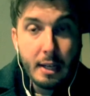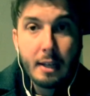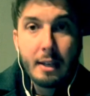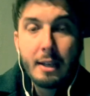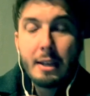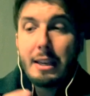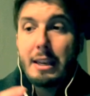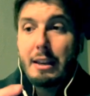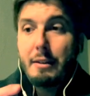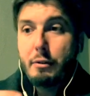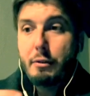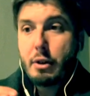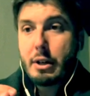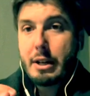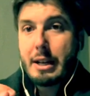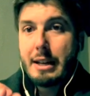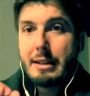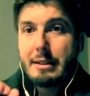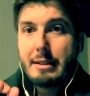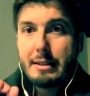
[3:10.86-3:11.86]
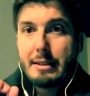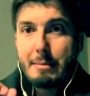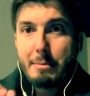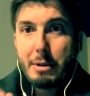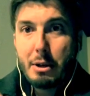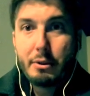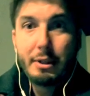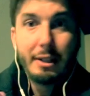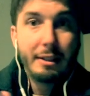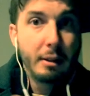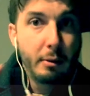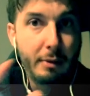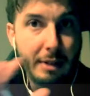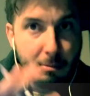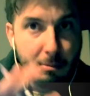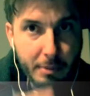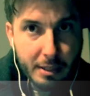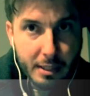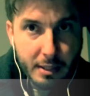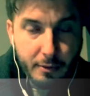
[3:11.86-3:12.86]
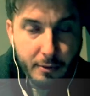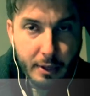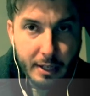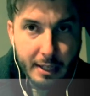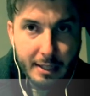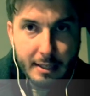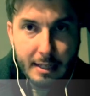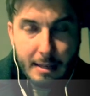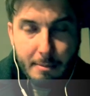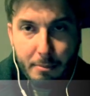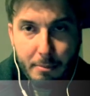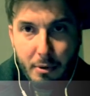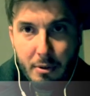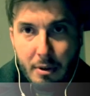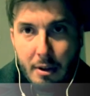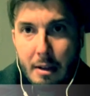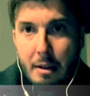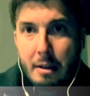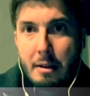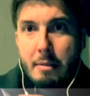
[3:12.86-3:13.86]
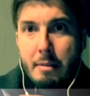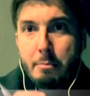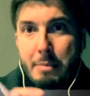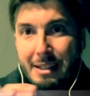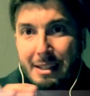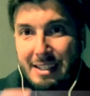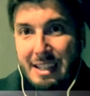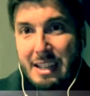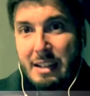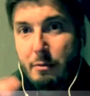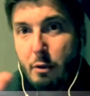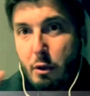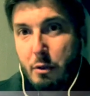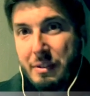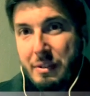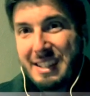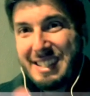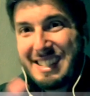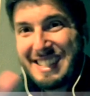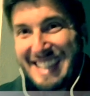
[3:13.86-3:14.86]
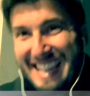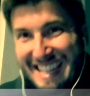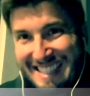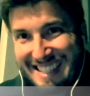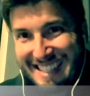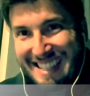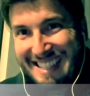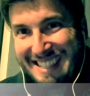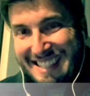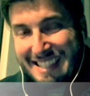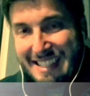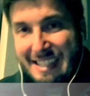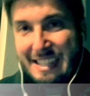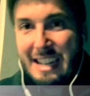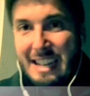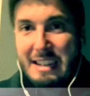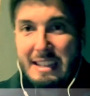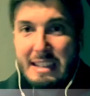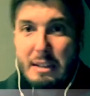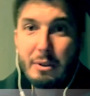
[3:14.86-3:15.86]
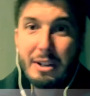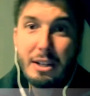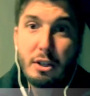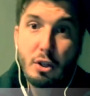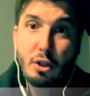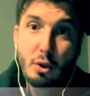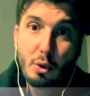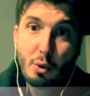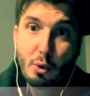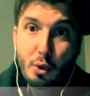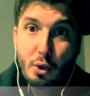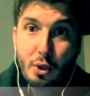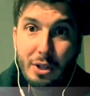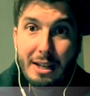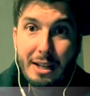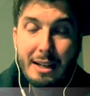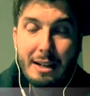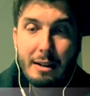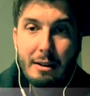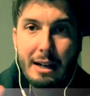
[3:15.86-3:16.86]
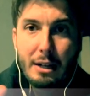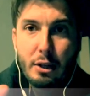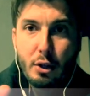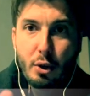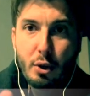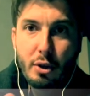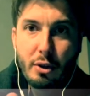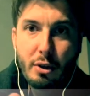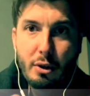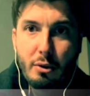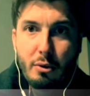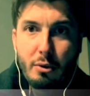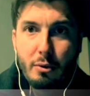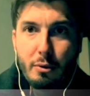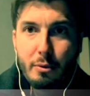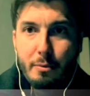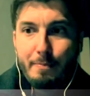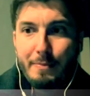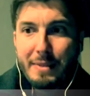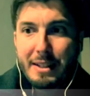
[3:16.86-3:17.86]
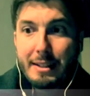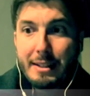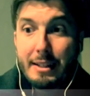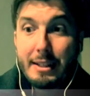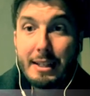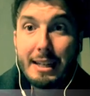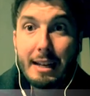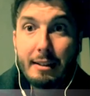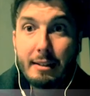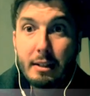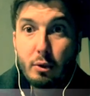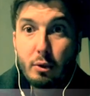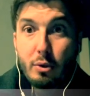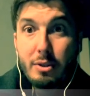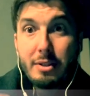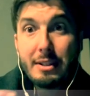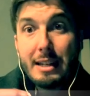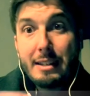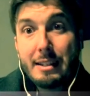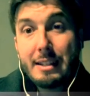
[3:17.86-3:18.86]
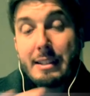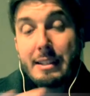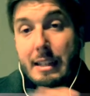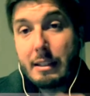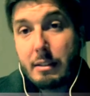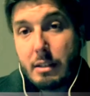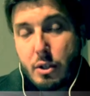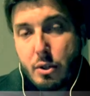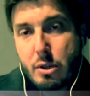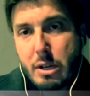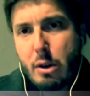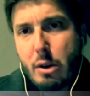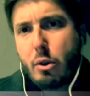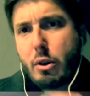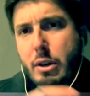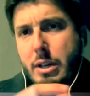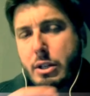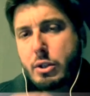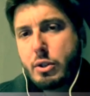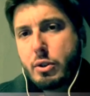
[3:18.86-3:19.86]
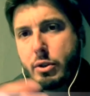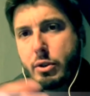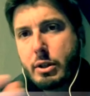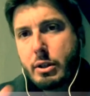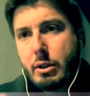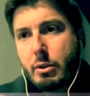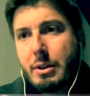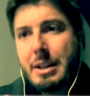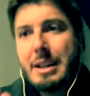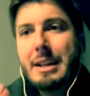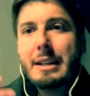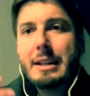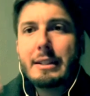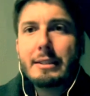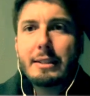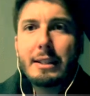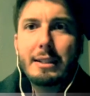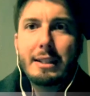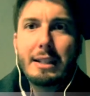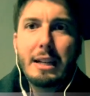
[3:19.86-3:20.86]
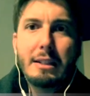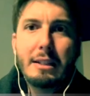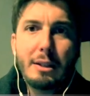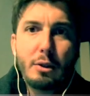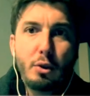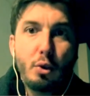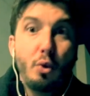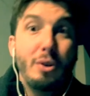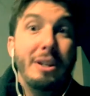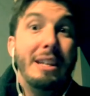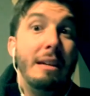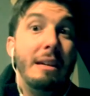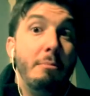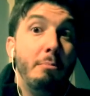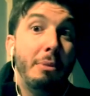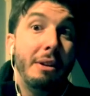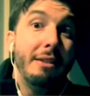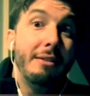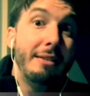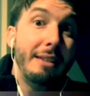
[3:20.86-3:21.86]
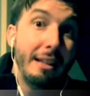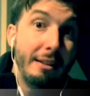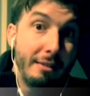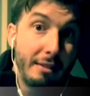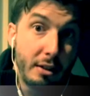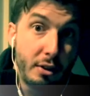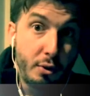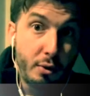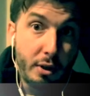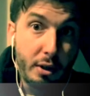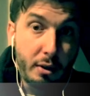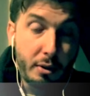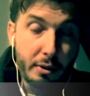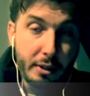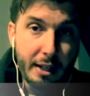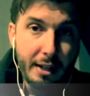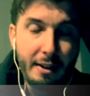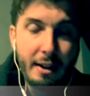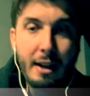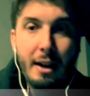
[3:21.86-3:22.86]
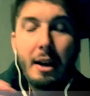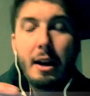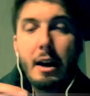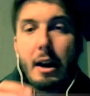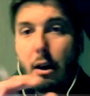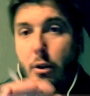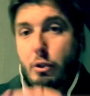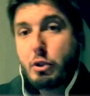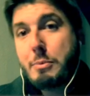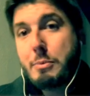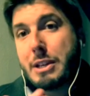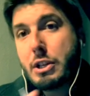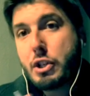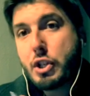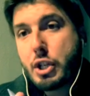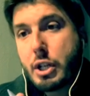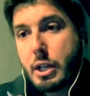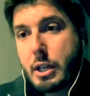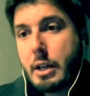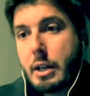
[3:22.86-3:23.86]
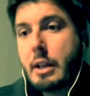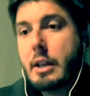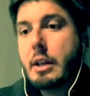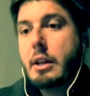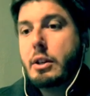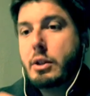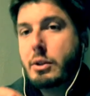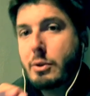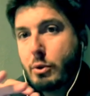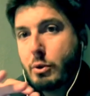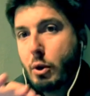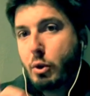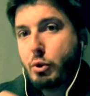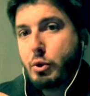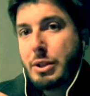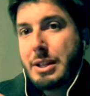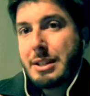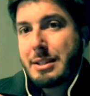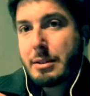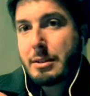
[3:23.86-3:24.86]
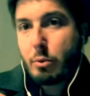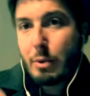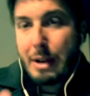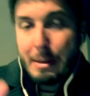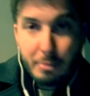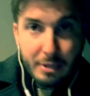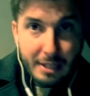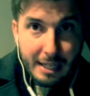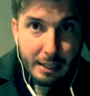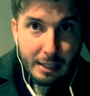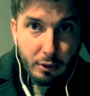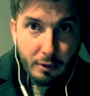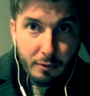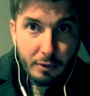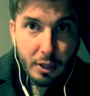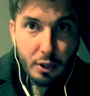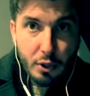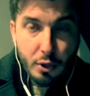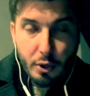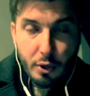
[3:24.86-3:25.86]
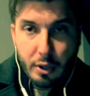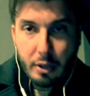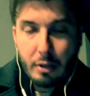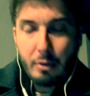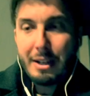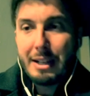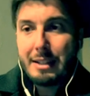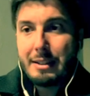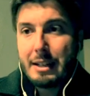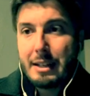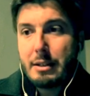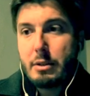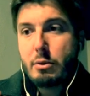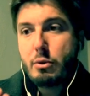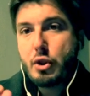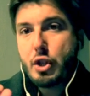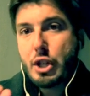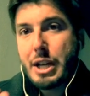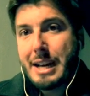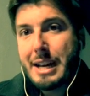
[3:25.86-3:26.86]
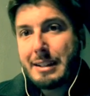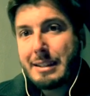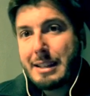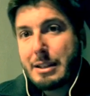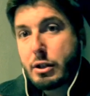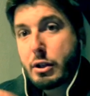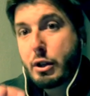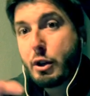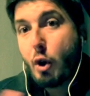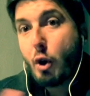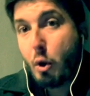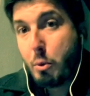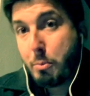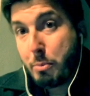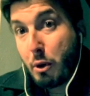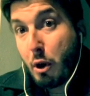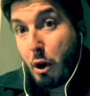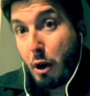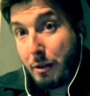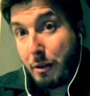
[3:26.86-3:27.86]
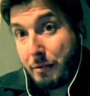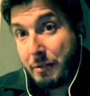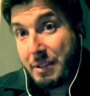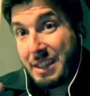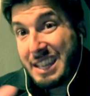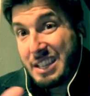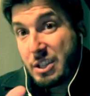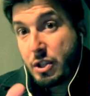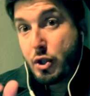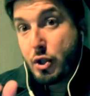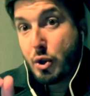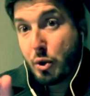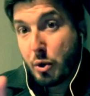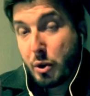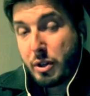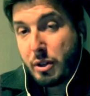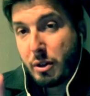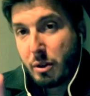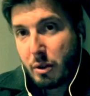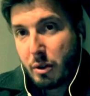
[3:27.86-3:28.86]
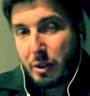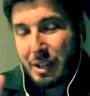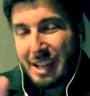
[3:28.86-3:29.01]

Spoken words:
If your case is about dental implants, for example, but involving aesthetics, then you can choose a journal dedicated to aesthetic dentistry or a journal dedicated to implant dentistry, okay? How to make sure? You go to the website of the journal and then you check the scope of this journal, okay?